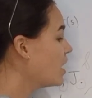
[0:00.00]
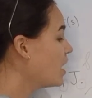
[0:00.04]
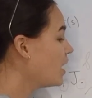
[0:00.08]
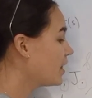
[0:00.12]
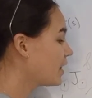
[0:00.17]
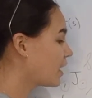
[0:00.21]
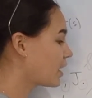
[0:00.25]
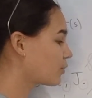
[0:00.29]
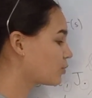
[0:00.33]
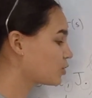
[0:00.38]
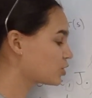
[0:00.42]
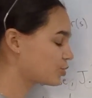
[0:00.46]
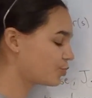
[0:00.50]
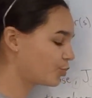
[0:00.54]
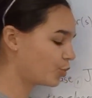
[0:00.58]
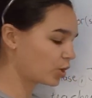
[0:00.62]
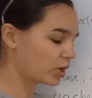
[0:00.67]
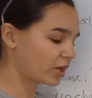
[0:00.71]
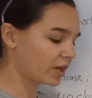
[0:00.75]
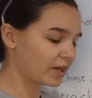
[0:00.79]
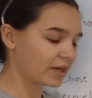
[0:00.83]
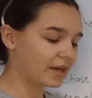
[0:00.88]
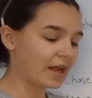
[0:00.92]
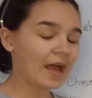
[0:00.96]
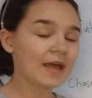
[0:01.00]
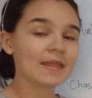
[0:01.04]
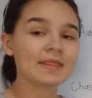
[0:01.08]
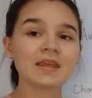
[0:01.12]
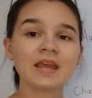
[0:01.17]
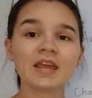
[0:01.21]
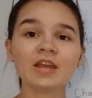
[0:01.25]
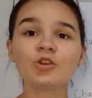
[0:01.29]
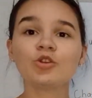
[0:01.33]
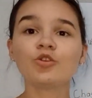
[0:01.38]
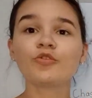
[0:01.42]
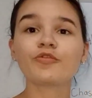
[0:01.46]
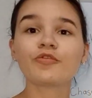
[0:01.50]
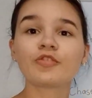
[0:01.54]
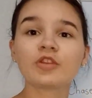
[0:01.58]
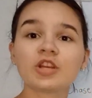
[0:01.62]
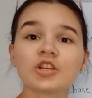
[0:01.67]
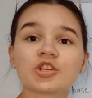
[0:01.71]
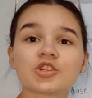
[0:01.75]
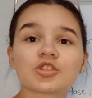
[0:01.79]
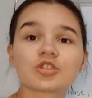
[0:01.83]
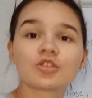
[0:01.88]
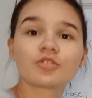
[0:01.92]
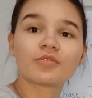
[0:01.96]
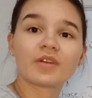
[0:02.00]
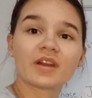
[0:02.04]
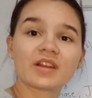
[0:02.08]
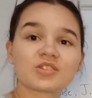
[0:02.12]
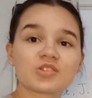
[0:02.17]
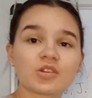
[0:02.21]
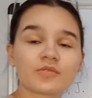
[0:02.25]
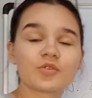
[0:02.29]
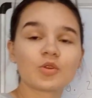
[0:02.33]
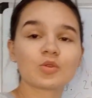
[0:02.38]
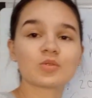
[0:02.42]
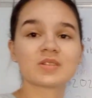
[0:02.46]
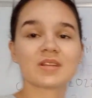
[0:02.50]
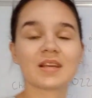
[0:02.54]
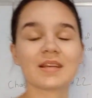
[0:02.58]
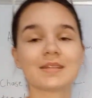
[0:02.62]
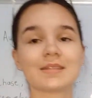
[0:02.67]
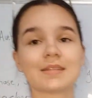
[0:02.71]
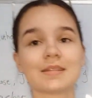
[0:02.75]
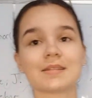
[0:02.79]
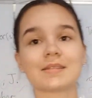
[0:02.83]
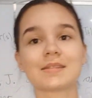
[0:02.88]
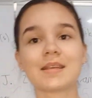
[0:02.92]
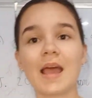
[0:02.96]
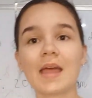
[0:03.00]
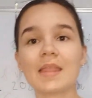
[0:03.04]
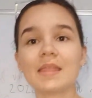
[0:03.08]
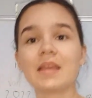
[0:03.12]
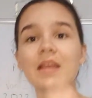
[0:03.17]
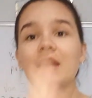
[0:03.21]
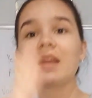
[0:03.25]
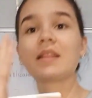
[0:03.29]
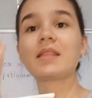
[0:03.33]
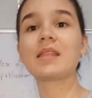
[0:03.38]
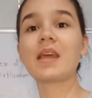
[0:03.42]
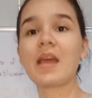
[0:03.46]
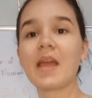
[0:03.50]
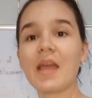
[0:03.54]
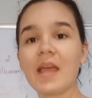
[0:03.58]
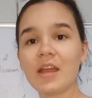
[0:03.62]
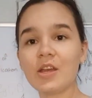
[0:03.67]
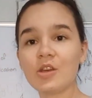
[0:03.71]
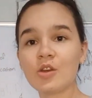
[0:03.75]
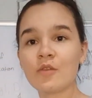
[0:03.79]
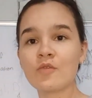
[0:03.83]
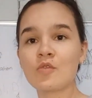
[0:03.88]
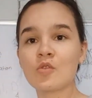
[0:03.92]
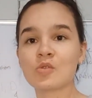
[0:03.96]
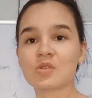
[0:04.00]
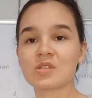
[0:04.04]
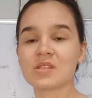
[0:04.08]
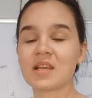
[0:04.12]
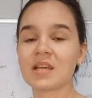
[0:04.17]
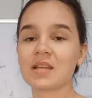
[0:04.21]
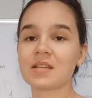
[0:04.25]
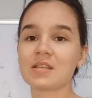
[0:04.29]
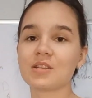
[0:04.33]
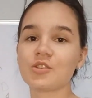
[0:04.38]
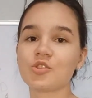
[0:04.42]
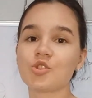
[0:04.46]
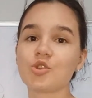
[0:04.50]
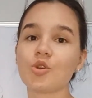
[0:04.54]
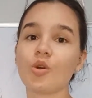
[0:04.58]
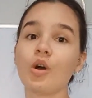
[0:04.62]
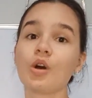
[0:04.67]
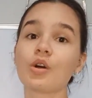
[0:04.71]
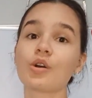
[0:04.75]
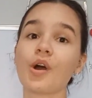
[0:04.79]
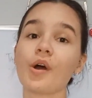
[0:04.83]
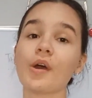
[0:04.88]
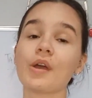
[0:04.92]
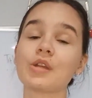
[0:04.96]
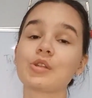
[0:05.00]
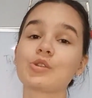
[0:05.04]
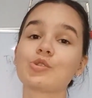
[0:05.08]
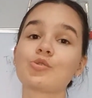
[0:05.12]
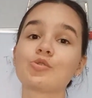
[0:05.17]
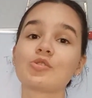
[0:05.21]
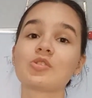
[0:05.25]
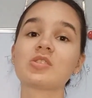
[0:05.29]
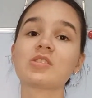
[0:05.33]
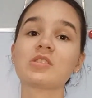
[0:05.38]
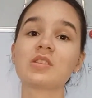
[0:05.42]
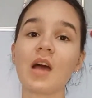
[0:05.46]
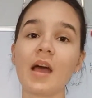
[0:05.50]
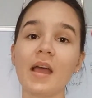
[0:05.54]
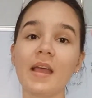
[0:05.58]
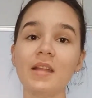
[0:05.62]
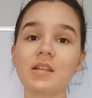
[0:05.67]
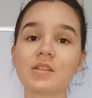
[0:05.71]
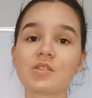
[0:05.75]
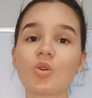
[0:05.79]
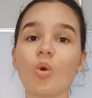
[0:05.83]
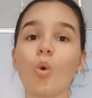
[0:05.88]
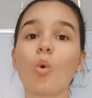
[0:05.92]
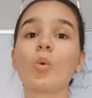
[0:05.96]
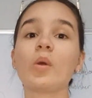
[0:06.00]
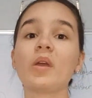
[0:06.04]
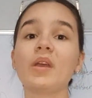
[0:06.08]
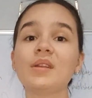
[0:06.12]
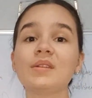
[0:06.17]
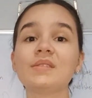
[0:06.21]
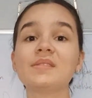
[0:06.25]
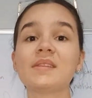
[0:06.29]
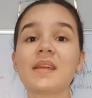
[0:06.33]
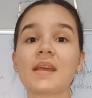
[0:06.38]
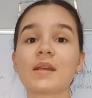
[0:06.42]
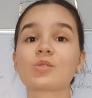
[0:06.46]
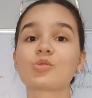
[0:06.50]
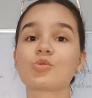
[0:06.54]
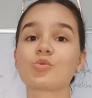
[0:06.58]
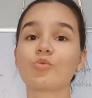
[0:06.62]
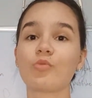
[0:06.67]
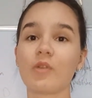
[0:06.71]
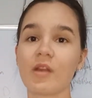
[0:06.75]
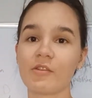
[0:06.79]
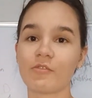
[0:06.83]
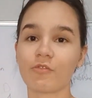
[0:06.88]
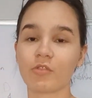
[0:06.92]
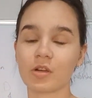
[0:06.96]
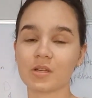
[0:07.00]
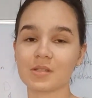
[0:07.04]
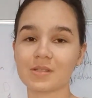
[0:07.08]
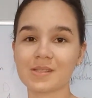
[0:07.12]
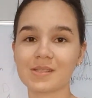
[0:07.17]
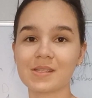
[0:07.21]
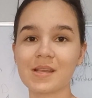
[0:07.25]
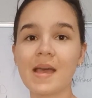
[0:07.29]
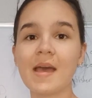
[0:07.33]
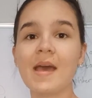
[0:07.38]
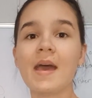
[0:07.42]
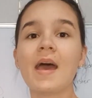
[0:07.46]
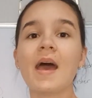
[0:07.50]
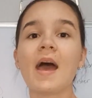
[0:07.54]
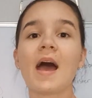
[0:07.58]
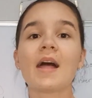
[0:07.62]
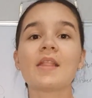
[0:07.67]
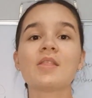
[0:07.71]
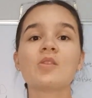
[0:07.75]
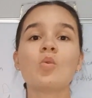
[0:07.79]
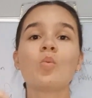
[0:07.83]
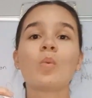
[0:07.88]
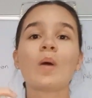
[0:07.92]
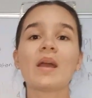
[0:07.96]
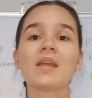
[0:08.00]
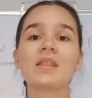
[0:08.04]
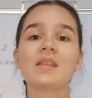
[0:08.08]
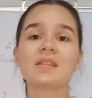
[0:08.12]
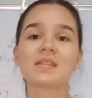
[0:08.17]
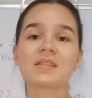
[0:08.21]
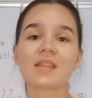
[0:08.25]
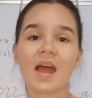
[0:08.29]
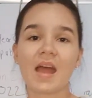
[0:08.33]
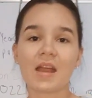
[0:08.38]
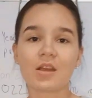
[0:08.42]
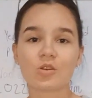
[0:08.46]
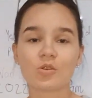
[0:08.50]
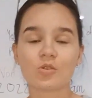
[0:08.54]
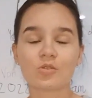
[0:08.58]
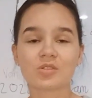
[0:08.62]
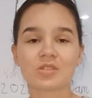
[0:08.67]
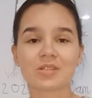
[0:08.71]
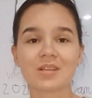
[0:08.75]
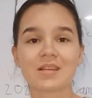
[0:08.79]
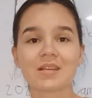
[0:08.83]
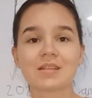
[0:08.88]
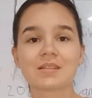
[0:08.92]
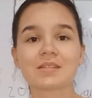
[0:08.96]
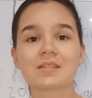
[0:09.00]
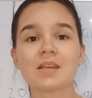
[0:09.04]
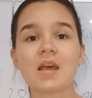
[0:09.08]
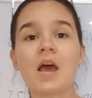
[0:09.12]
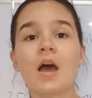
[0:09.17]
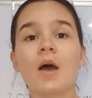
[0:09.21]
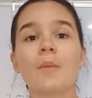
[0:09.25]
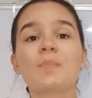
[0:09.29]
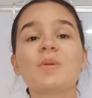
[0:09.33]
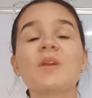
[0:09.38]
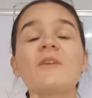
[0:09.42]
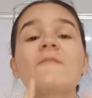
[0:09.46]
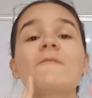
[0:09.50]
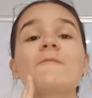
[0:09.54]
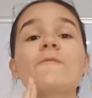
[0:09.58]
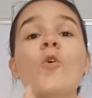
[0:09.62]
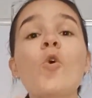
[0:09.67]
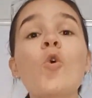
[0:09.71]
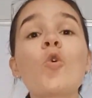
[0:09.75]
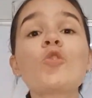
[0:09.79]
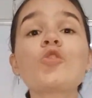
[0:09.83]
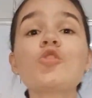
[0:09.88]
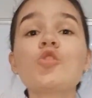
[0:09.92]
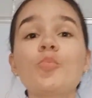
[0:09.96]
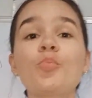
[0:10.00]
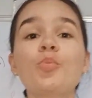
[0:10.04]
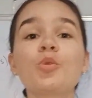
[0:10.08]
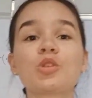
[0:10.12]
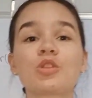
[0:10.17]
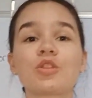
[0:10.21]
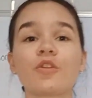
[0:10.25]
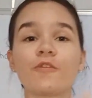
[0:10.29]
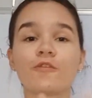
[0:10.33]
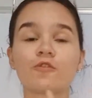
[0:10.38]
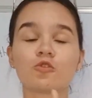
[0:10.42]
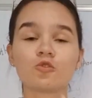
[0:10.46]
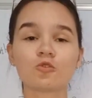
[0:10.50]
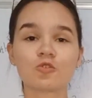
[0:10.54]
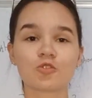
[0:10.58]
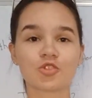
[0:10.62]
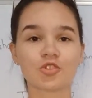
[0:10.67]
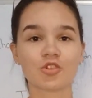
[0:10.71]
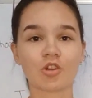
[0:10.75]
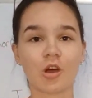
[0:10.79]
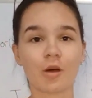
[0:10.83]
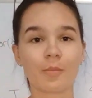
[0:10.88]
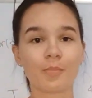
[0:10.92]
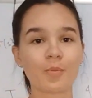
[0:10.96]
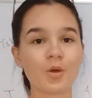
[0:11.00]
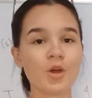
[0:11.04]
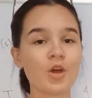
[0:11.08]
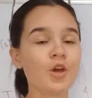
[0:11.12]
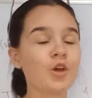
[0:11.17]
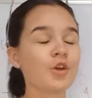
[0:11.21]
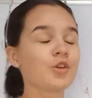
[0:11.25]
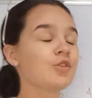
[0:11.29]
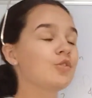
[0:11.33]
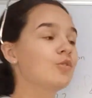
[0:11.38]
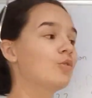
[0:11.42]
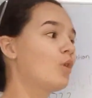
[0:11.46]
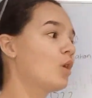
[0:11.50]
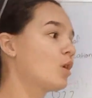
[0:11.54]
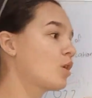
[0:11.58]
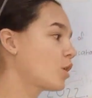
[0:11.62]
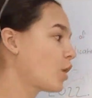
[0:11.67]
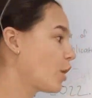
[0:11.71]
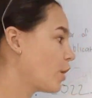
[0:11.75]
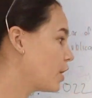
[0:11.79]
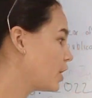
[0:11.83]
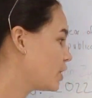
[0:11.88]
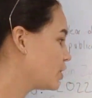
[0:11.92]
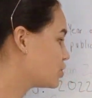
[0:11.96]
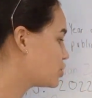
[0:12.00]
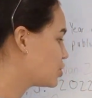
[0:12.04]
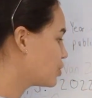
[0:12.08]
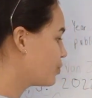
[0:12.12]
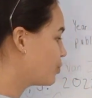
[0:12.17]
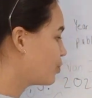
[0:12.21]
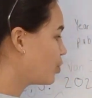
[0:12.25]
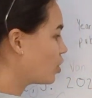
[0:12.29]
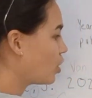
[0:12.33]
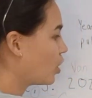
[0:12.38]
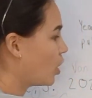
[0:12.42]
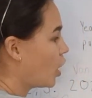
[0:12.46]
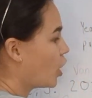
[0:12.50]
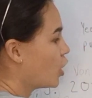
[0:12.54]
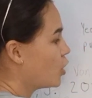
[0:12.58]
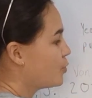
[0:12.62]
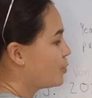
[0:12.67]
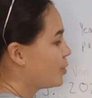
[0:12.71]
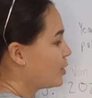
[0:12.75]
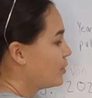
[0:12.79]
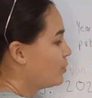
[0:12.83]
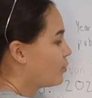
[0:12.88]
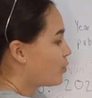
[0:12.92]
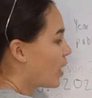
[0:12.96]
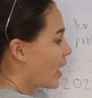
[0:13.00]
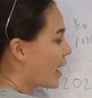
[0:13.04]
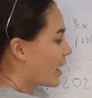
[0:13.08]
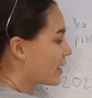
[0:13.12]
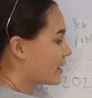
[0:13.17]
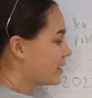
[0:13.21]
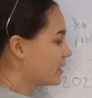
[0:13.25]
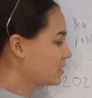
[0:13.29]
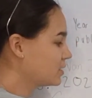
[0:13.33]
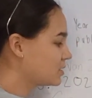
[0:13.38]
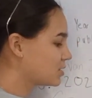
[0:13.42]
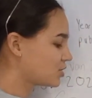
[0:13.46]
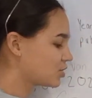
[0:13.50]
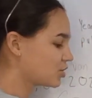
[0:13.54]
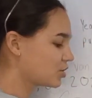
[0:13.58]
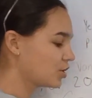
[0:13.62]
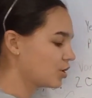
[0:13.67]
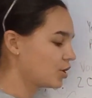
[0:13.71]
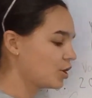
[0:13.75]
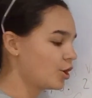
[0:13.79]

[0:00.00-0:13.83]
that was put in. And then you finish the rest of your sentence. And then at the end of your sentence, you are going to cite or in-text reference. And the way that that looks is before you put the full stop, you are going to put open brackets.